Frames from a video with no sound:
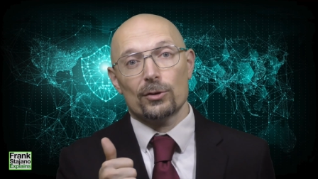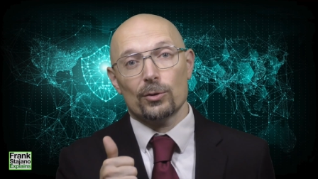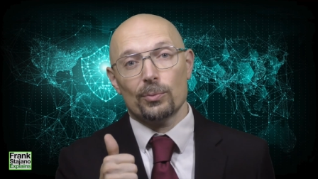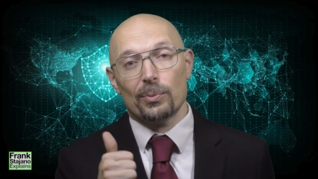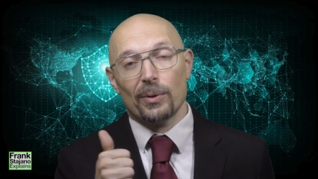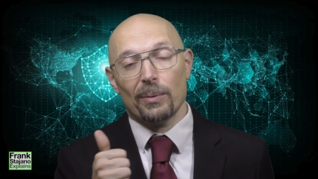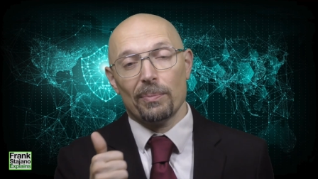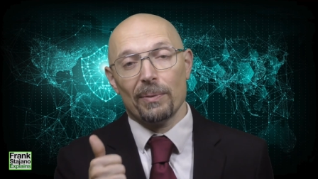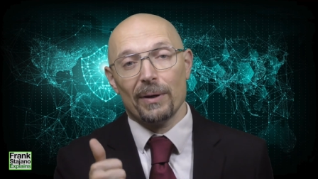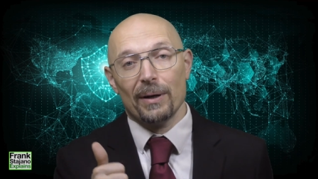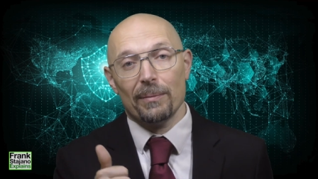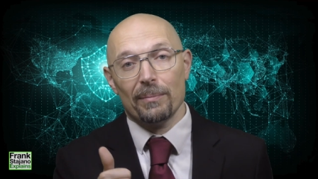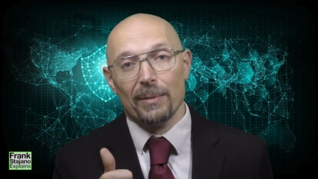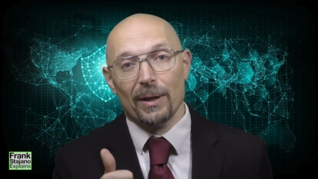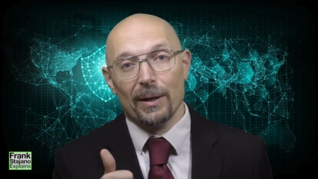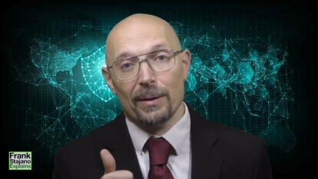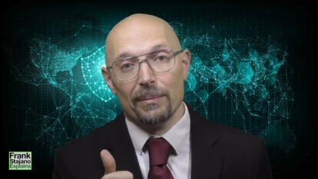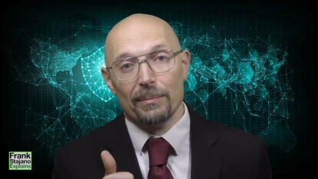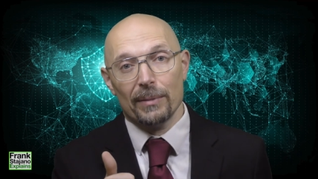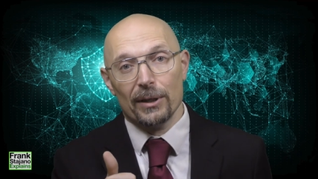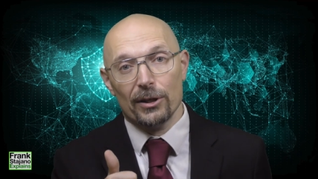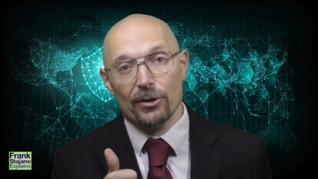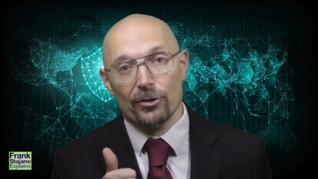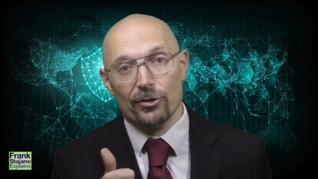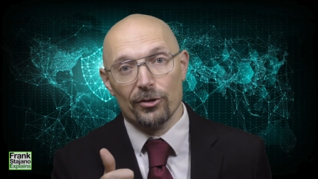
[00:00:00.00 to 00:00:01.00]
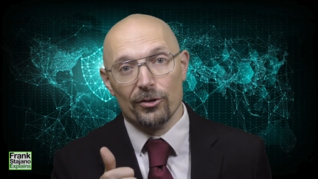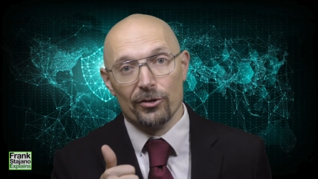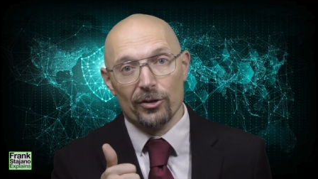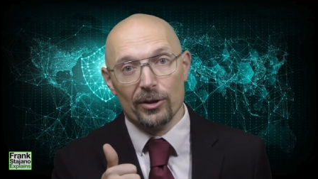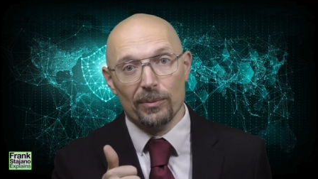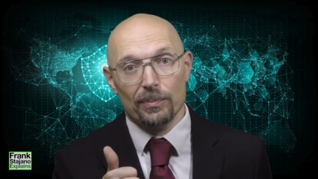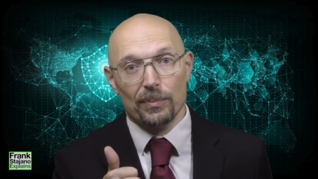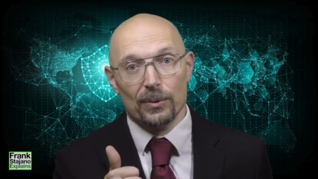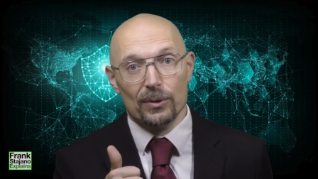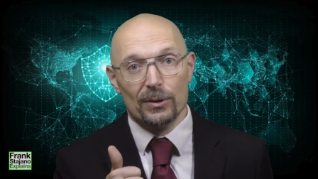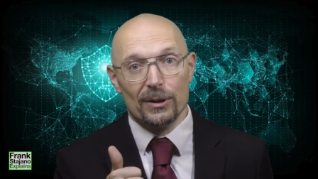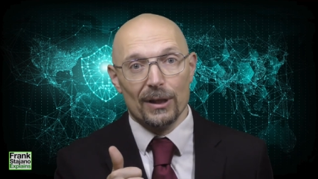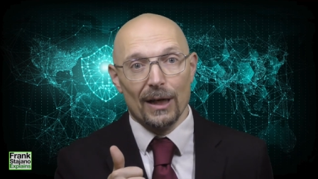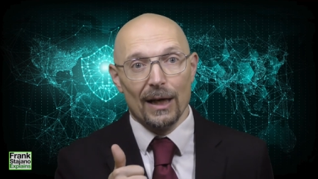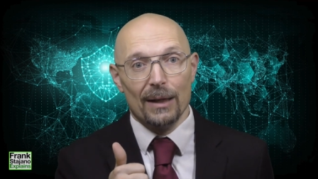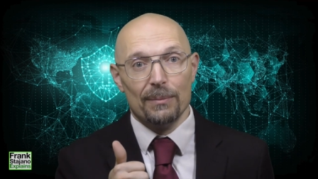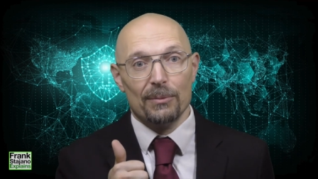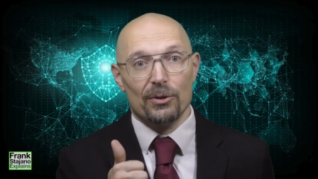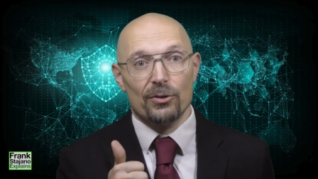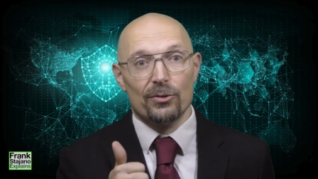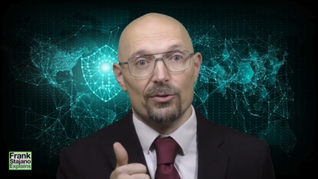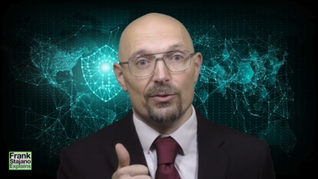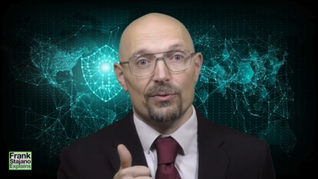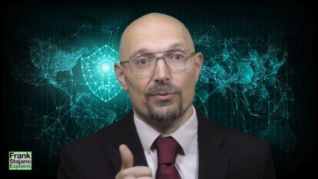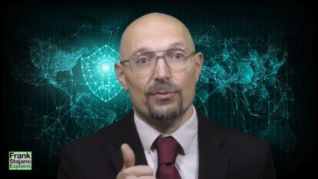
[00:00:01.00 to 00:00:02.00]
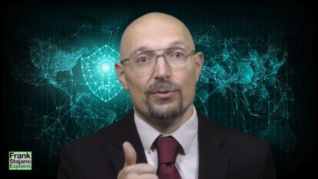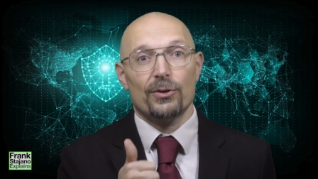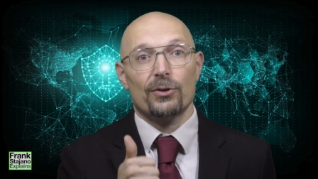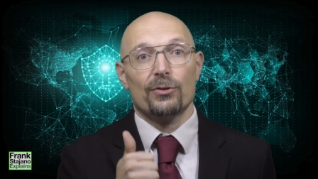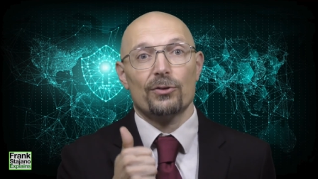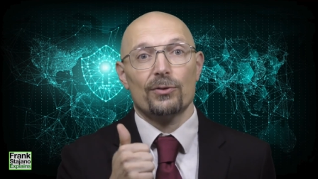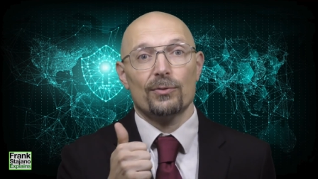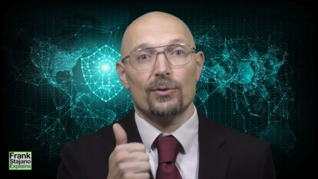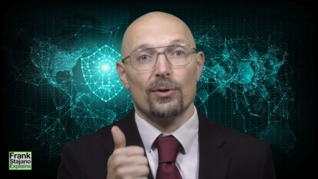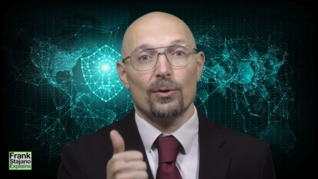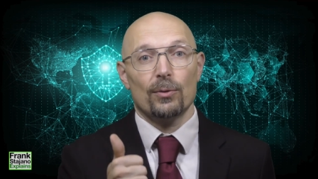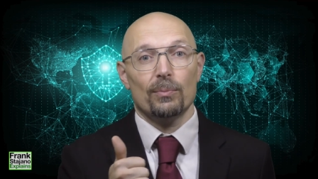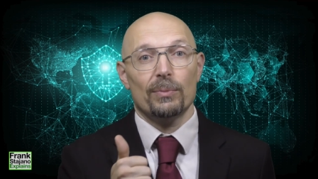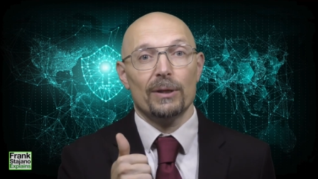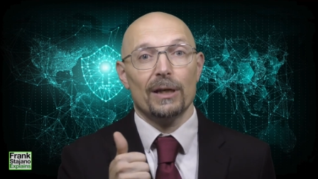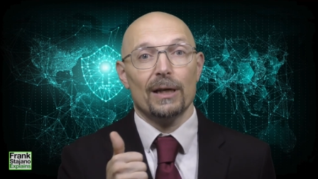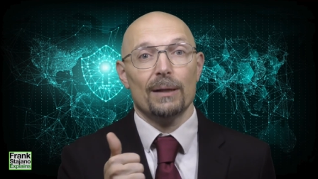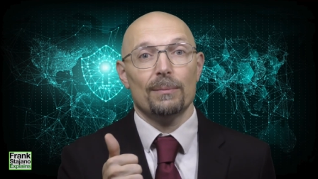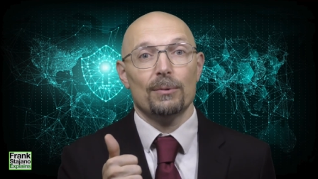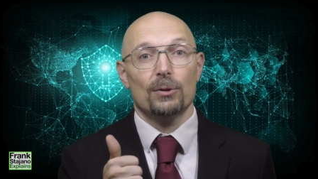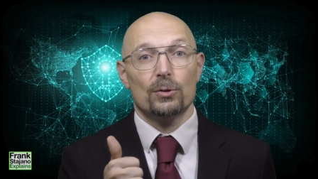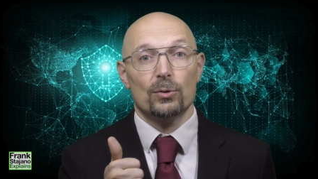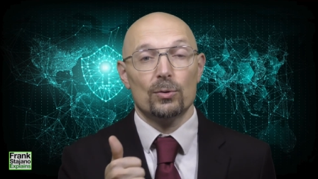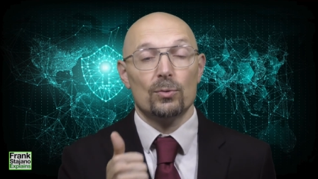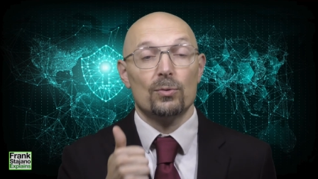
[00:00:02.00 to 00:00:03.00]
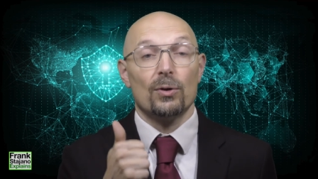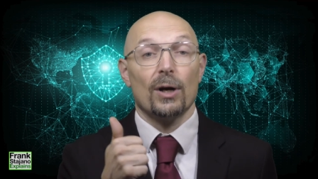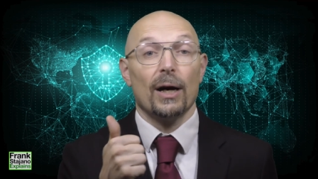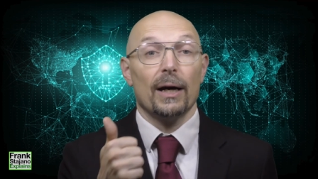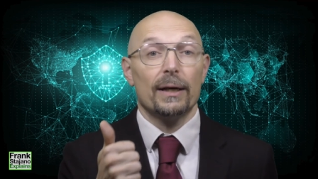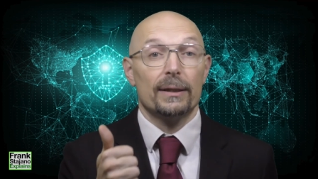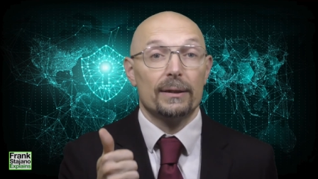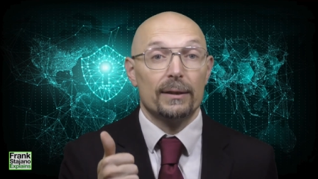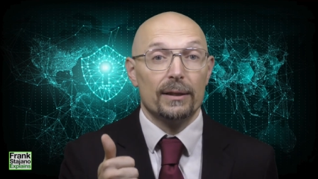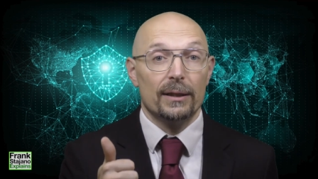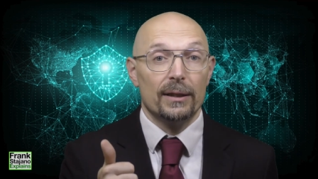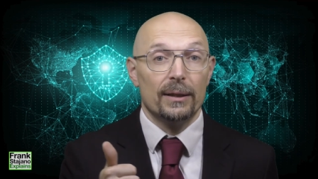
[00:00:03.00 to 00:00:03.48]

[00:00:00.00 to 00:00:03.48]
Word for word: to prepare my malicious input, I must first of all be able to write